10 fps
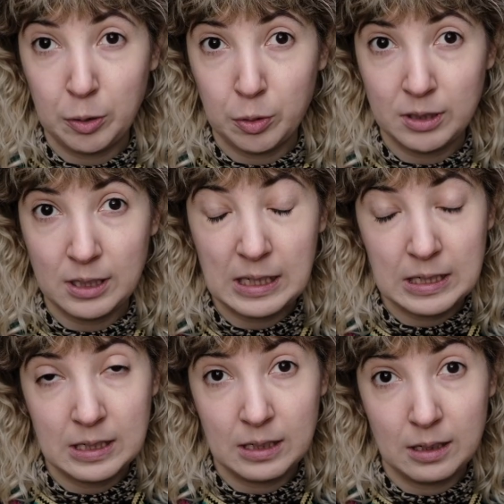want in
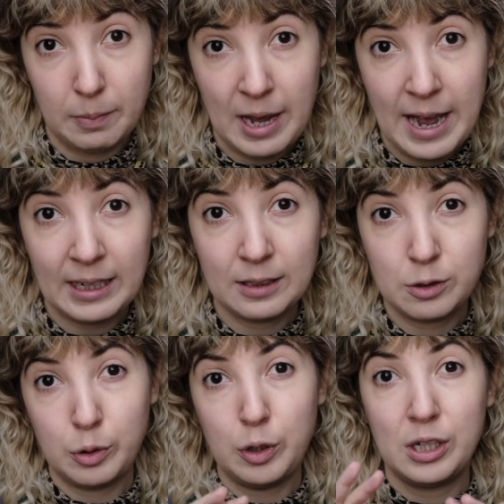the bag, so
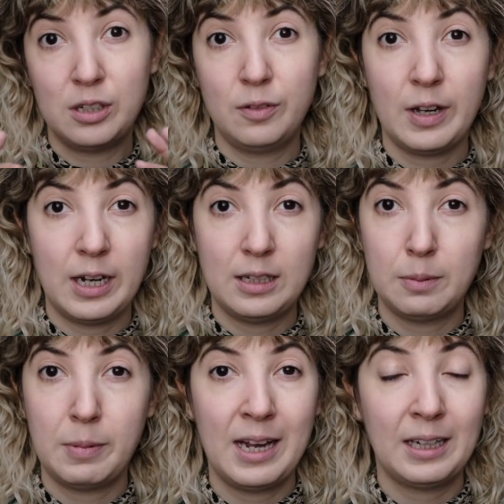you can divide the
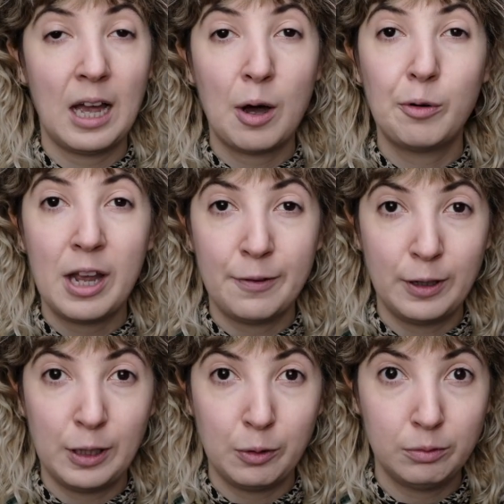bag however
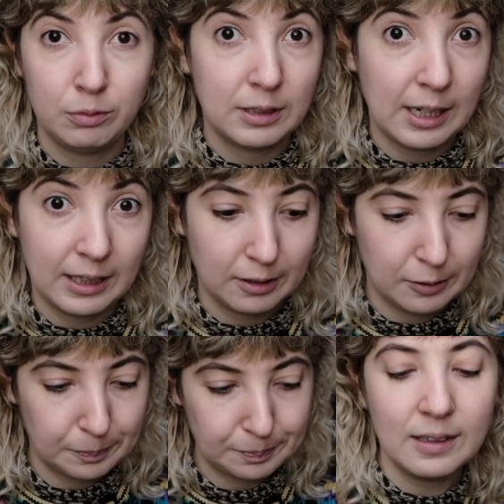you like it.
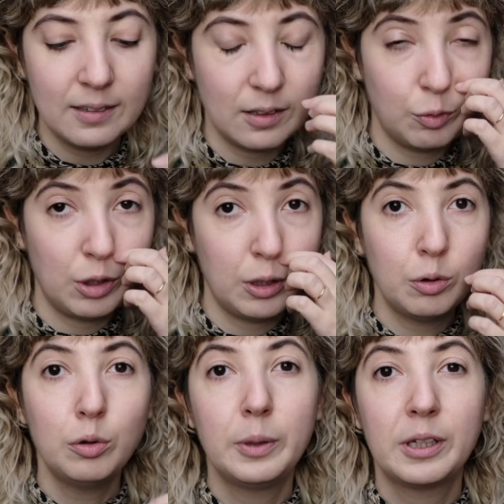This is really
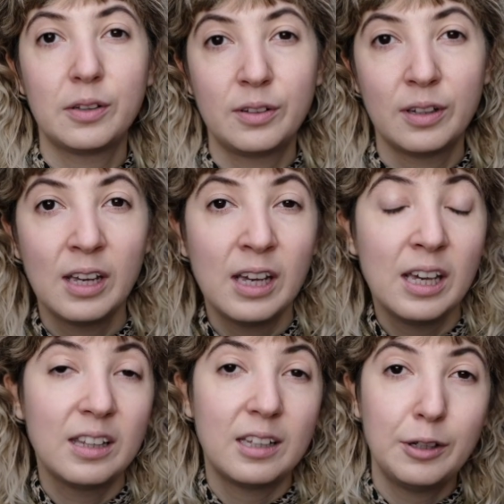cool because
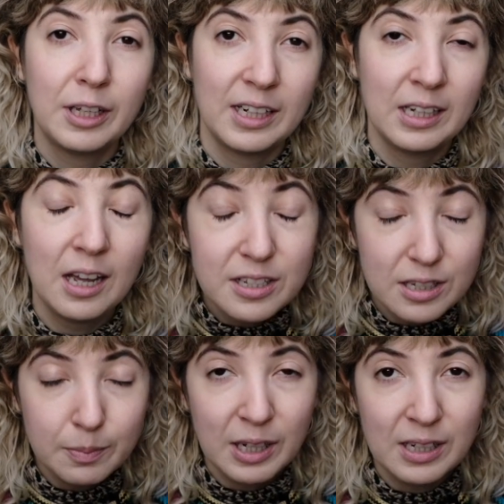then you can
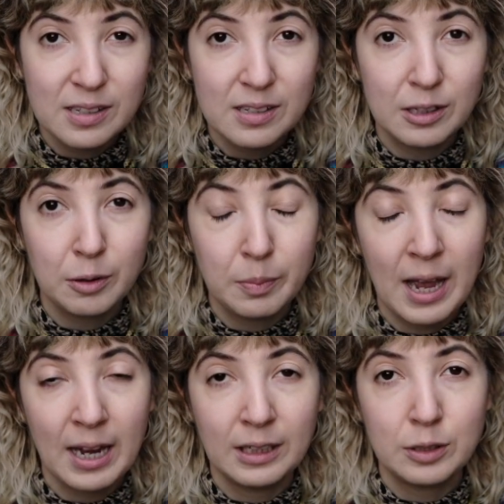customize your
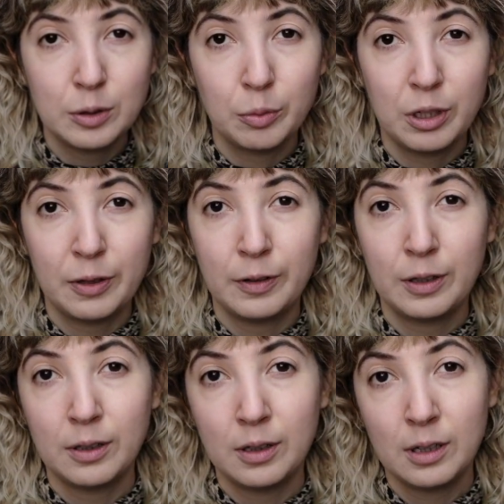bag to whatever
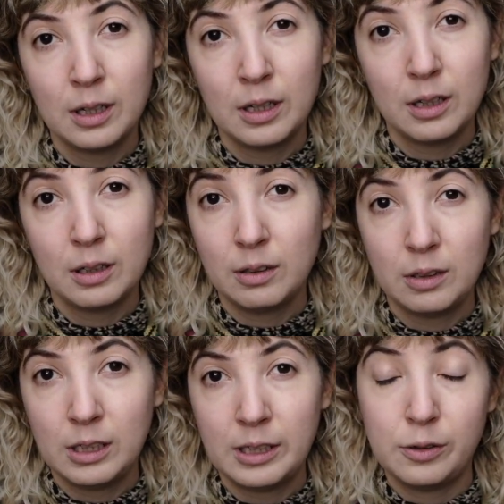
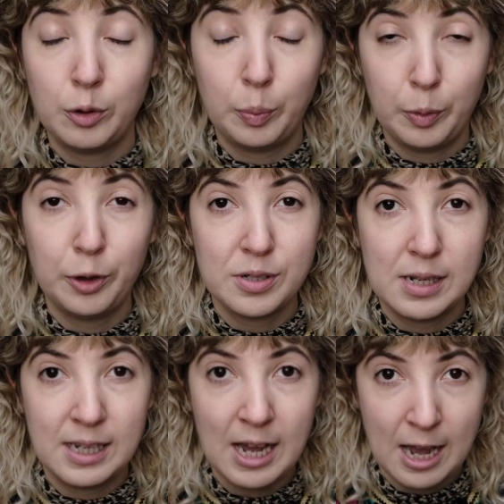needs you
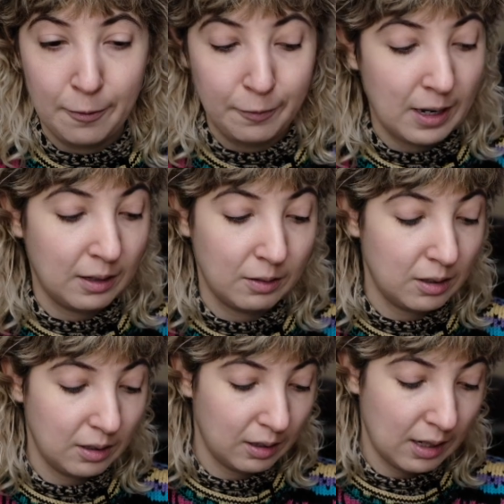personally have, and
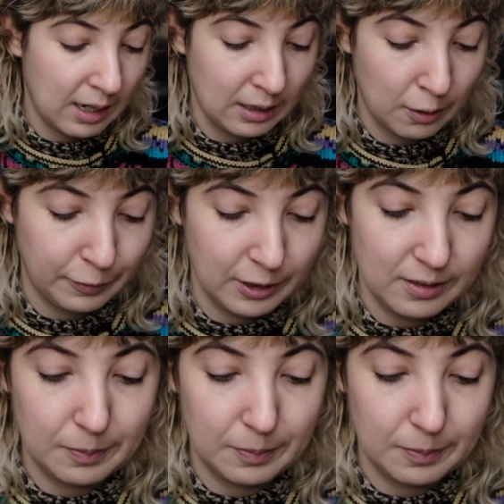I love this.